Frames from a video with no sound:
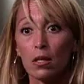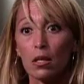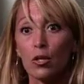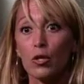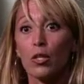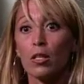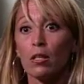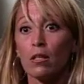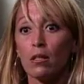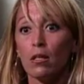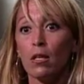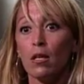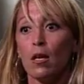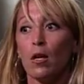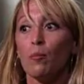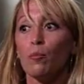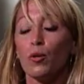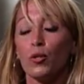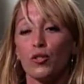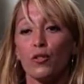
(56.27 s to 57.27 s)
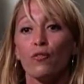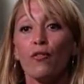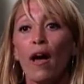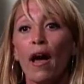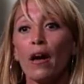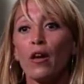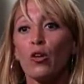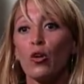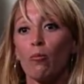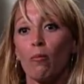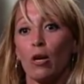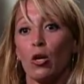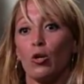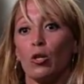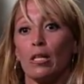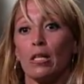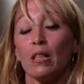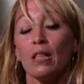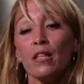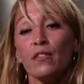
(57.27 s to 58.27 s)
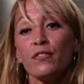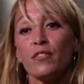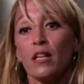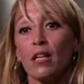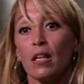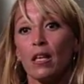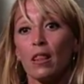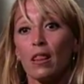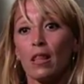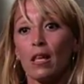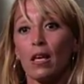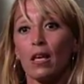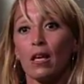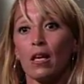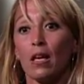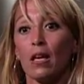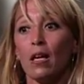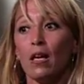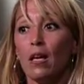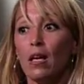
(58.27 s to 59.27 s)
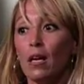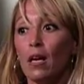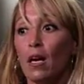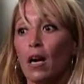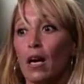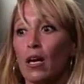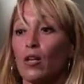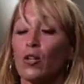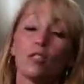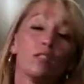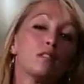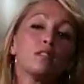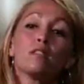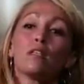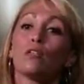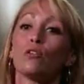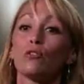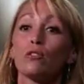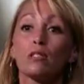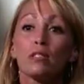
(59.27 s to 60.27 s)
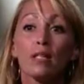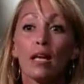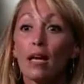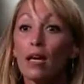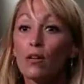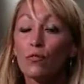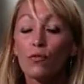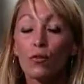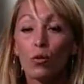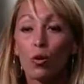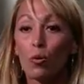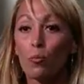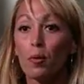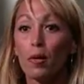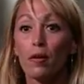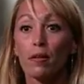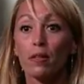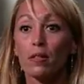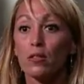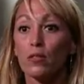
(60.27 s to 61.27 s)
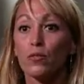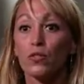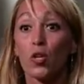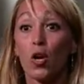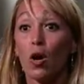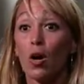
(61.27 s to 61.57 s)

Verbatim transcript: I couldn't push a vacuum. I couldn't lift anything. I couldn't sit or stand for long periods of